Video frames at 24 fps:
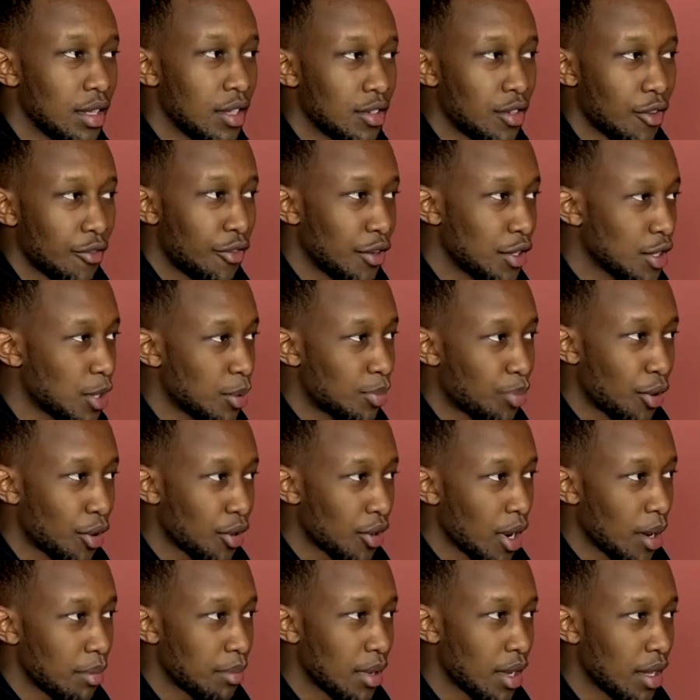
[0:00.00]
is the filter
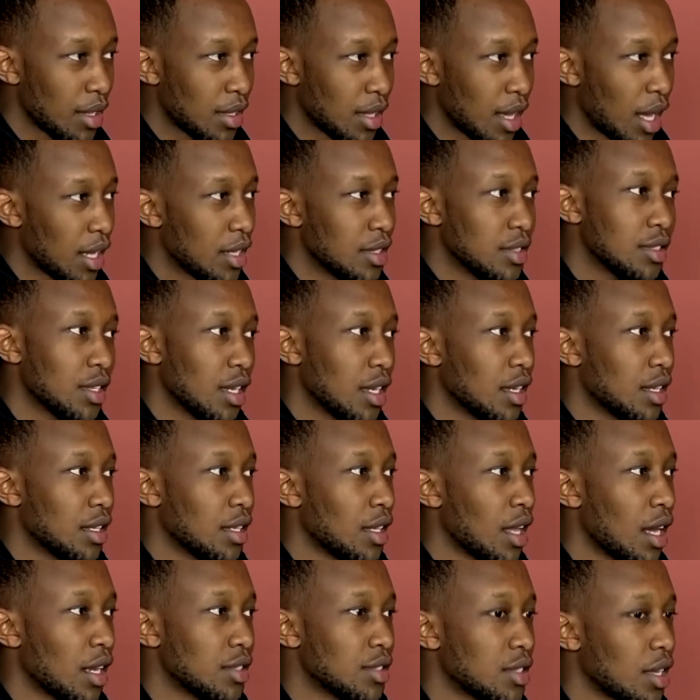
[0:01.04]
program not as
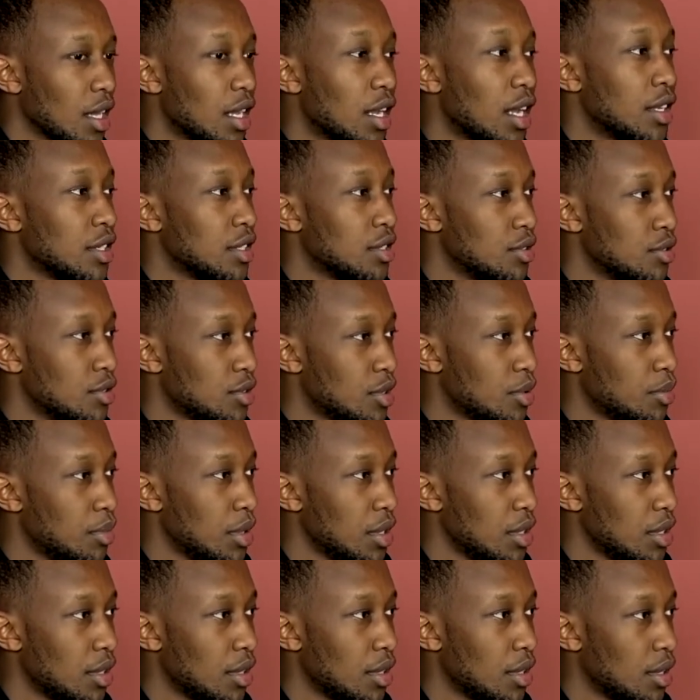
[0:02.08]
solid as it used to
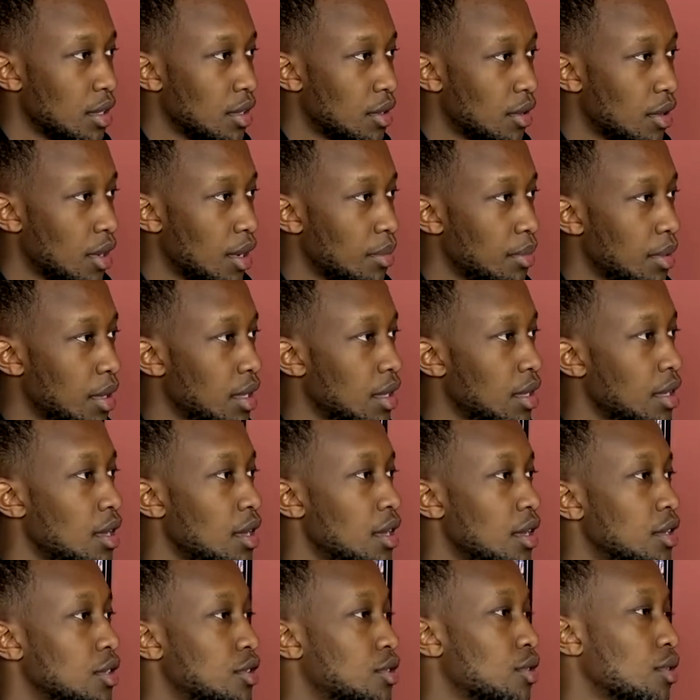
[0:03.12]
be? You know what I
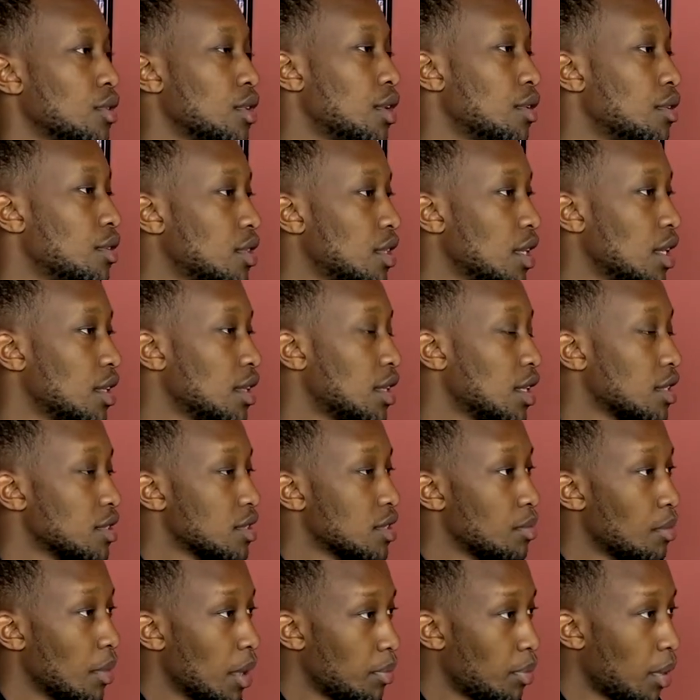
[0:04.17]
mean? So they were saying
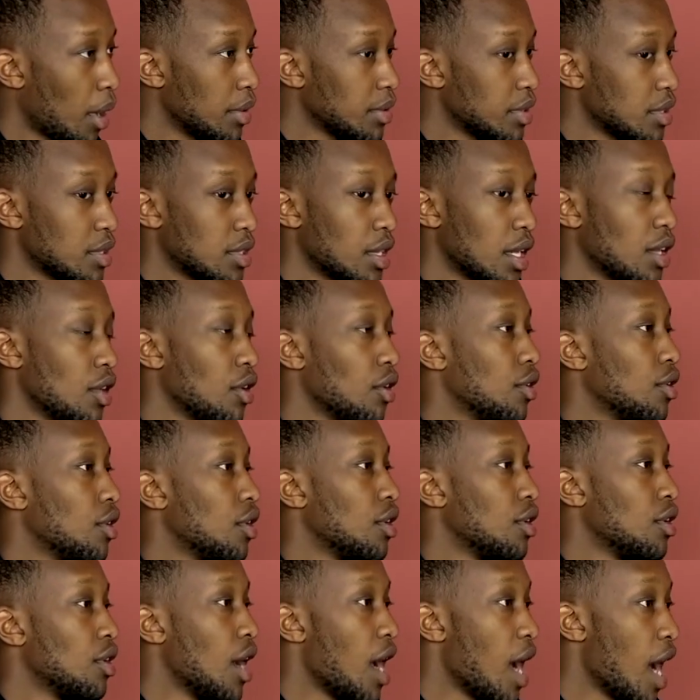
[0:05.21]
things to my pops, was like, yo,
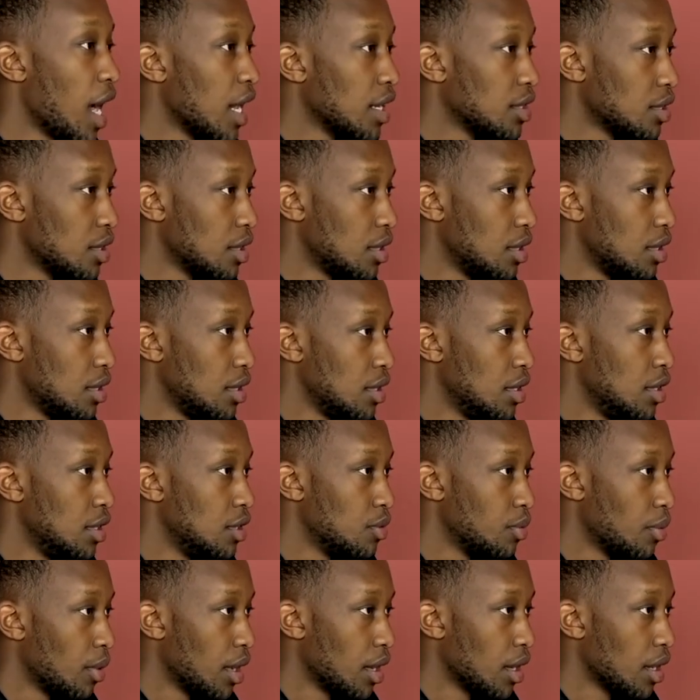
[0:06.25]
your accent
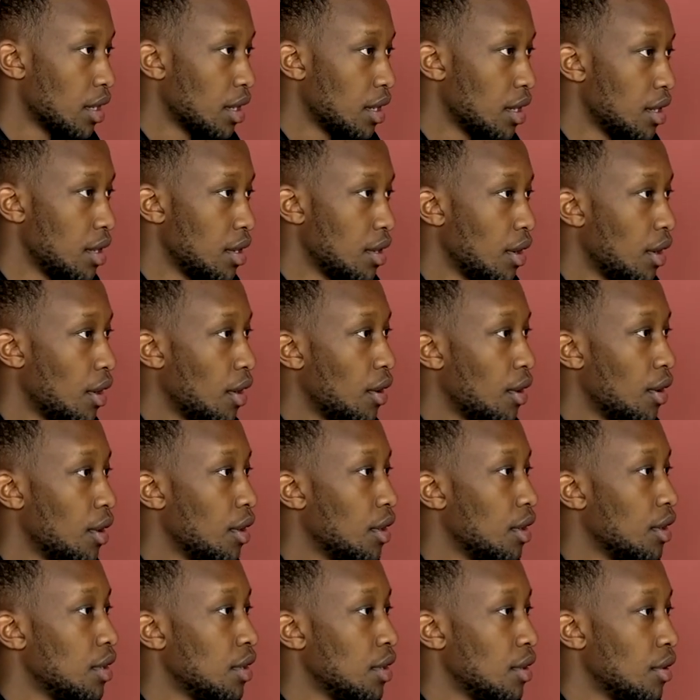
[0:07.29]
needs work,
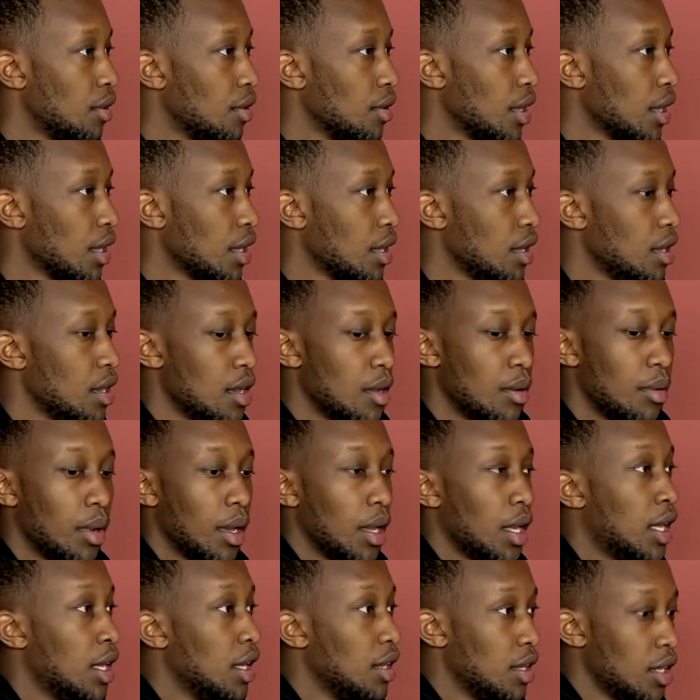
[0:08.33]
or, you know, like,
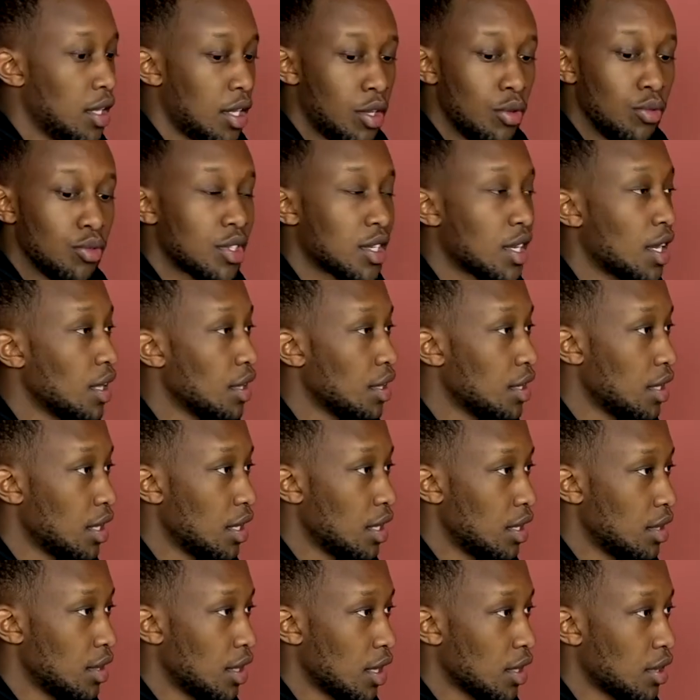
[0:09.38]
he was killing
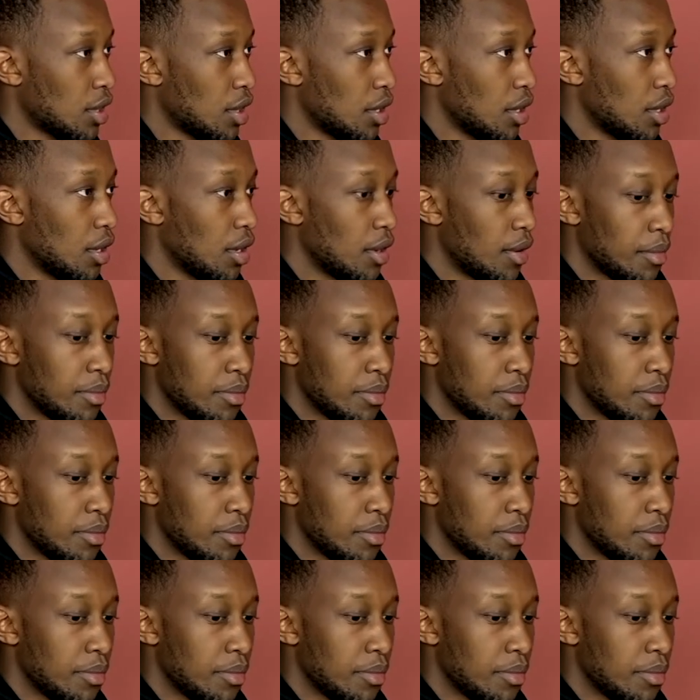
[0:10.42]
it in like